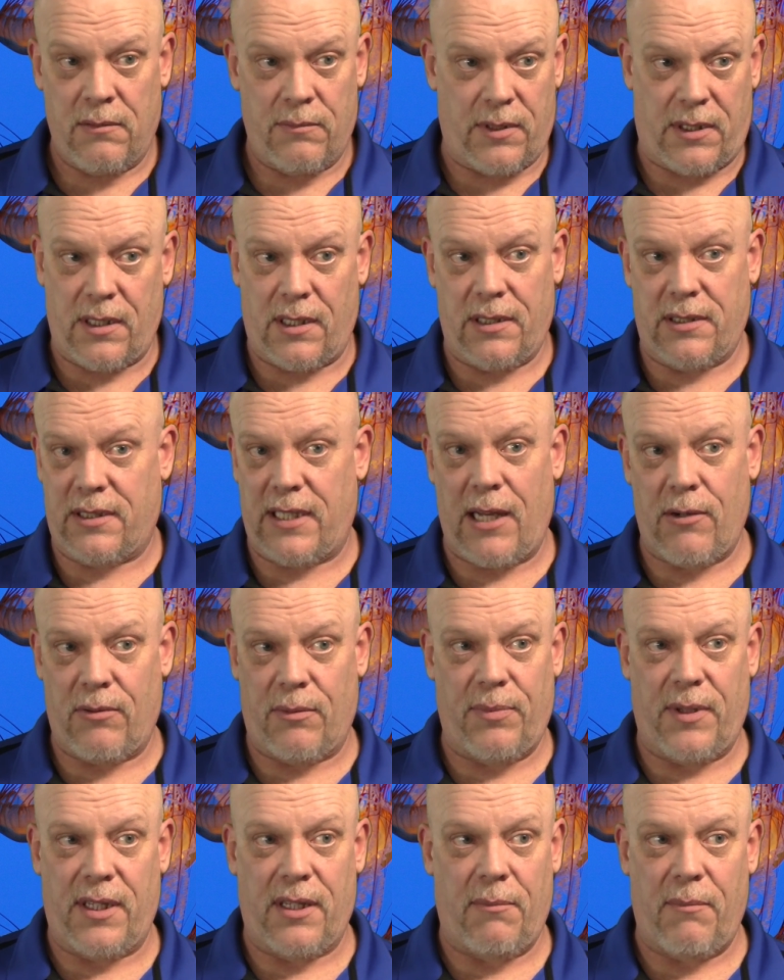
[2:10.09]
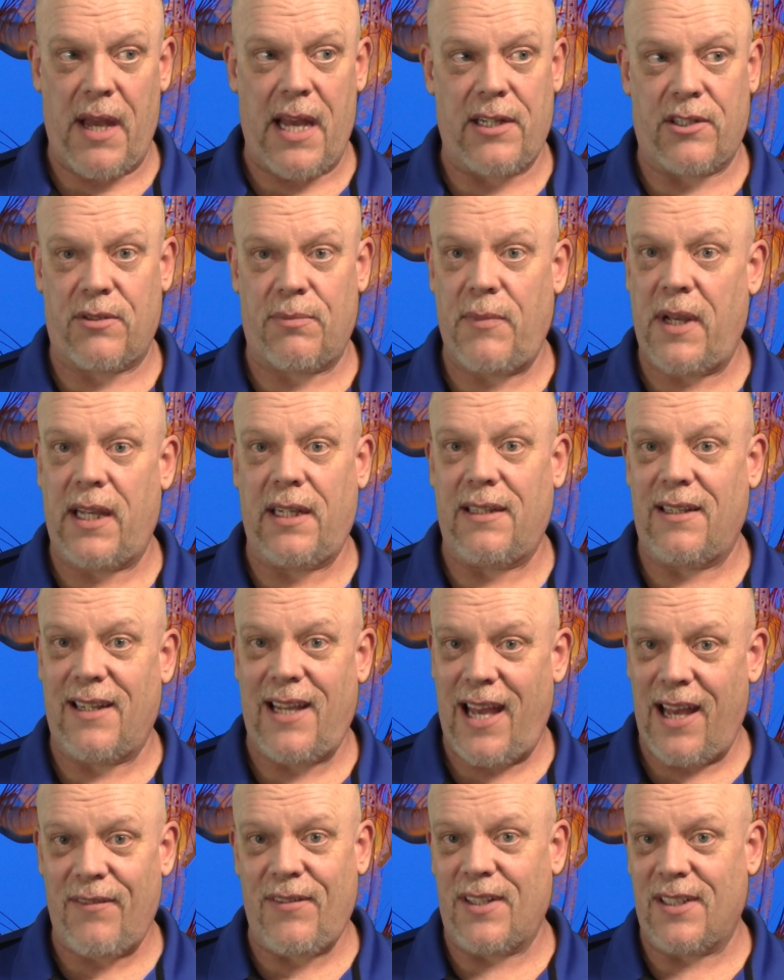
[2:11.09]
because that would be the match made in
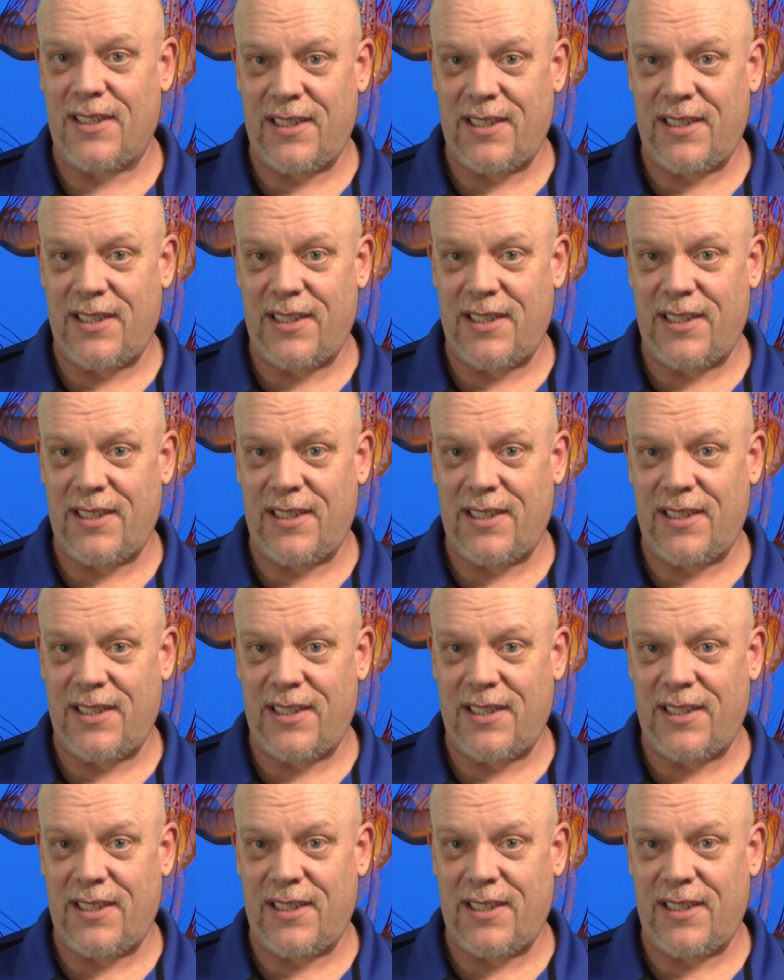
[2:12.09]
heaven,